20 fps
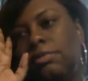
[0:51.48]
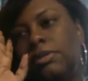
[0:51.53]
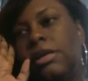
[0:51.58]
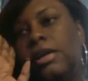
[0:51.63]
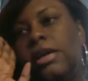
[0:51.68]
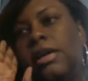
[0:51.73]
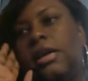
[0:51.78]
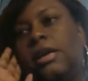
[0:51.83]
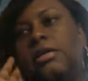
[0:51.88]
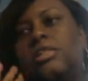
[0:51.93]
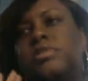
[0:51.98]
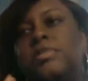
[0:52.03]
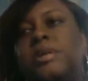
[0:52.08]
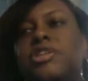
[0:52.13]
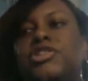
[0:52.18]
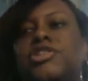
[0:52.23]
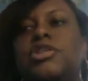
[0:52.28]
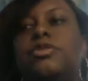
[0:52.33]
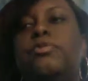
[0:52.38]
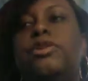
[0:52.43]

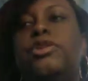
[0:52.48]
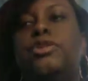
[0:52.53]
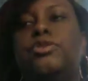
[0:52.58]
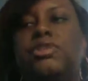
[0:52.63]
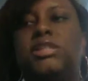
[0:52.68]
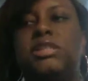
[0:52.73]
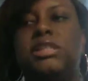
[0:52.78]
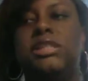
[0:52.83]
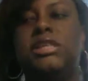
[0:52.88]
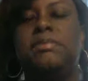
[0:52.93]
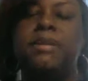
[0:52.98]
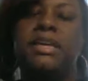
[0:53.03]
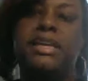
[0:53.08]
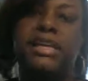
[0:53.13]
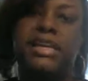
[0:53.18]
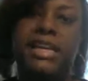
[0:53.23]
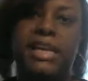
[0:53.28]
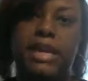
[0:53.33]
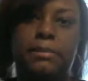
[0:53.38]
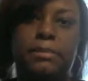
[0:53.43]
Especially when you see
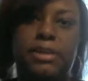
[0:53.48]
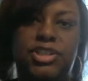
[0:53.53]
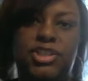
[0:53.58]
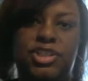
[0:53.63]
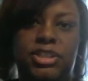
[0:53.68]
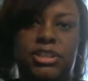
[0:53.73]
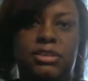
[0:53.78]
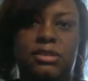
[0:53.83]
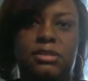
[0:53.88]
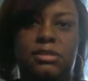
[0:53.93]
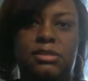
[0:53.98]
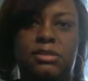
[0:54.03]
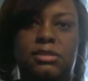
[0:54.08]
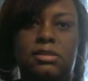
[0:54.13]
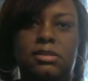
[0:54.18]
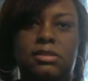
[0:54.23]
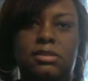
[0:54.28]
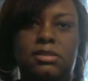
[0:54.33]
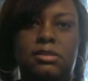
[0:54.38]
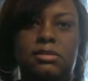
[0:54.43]
many
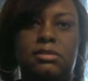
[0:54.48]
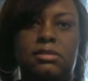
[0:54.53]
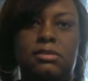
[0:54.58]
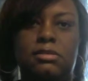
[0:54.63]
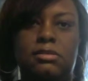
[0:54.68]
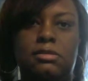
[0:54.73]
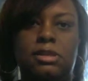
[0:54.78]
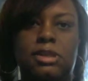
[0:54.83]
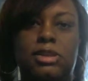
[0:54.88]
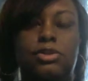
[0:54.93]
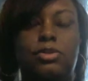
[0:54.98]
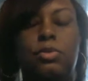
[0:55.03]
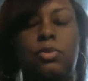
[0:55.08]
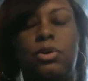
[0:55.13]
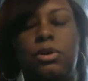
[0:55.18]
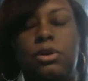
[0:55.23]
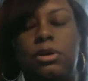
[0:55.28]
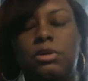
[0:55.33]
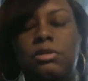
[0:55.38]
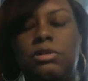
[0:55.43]
images in the
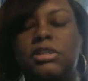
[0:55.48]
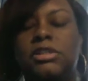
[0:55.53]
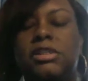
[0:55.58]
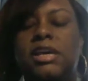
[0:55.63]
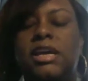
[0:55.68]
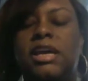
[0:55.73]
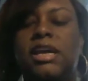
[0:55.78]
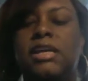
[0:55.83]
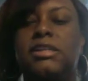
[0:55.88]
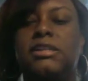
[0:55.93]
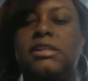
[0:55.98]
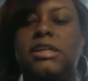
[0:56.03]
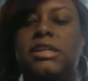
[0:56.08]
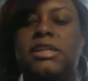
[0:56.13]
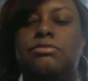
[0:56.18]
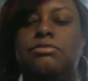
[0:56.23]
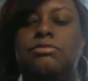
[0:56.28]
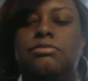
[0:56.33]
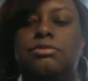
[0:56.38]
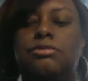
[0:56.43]
world today
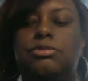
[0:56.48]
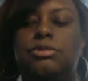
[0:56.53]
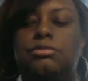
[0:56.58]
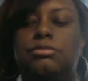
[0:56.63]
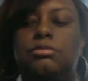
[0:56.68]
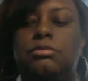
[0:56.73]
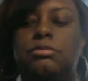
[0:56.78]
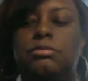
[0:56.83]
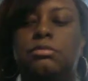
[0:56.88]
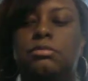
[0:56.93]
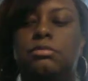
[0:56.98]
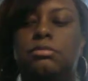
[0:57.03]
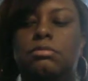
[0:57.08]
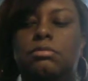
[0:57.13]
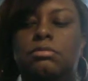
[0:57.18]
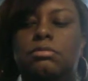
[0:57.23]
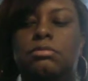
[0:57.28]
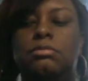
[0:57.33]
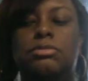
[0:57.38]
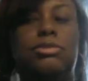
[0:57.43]
that
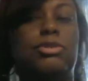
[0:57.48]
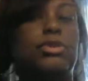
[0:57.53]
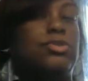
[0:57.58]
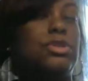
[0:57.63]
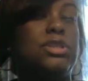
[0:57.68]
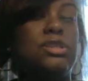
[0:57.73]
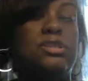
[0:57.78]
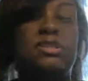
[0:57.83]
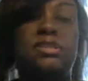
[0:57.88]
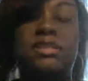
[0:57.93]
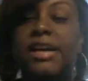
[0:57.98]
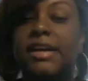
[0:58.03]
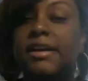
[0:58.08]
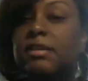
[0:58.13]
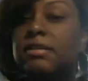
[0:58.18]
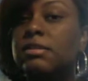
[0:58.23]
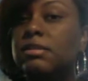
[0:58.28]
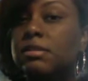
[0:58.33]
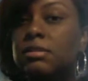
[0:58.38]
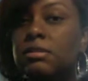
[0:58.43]
uses
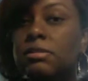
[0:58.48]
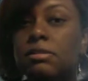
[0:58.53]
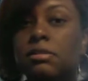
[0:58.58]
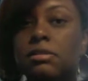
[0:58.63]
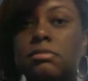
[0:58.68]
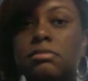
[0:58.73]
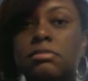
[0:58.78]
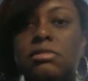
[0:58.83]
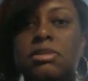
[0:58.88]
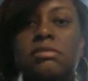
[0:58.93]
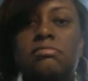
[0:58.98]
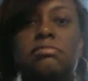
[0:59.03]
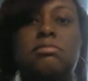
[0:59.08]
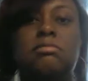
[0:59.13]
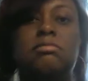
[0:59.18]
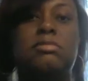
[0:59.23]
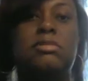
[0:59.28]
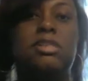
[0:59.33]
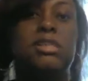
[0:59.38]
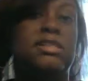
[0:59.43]
sex
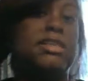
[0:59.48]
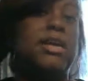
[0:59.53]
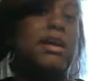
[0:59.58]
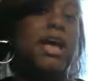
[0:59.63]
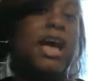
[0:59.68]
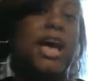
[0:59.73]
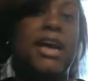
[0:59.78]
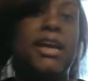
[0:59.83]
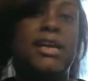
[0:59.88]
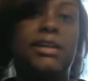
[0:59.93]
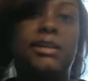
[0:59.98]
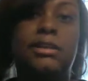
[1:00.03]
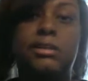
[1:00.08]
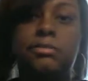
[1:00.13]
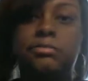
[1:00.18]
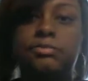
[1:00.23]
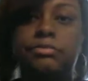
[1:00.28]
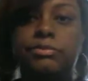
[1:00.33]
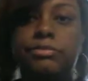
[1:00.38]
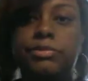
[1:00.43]
to sell
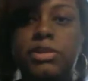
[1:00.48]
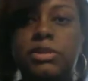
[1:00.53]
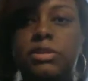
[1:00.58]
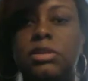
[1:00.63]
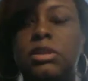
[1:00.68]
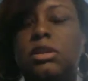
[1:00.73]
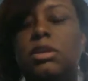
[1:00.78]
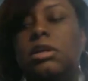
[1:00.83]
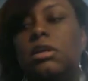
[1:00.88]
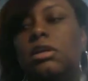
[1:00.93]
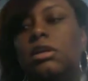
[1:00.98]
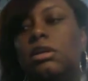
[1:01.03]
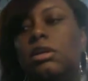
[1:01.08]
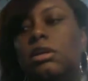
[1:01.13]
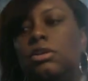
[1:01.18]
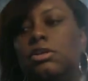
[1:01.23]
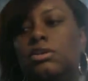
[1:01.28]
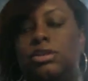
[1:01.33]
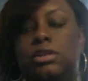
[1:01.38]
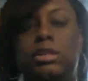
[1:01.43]
items.
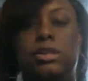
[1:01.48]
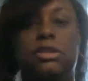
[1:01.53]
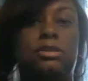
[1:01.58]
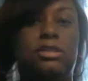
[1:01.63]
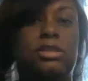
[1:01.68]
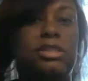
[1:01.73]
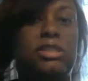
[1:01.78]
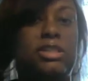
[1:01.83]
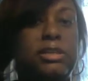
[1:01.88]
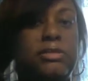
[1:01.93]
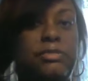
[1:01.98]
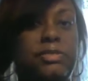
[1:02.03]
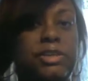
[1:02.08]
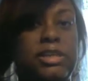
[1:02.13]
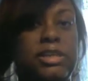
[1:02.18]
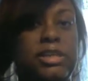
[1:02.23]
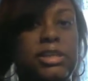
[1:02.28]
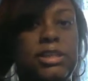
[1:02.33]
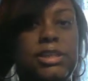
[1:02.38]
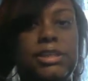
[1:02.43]
You see it on
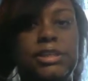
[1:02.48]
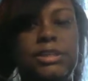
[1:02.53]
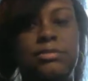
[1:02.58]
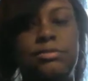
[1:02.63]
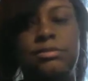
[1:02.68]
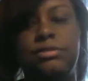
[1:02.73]
TV.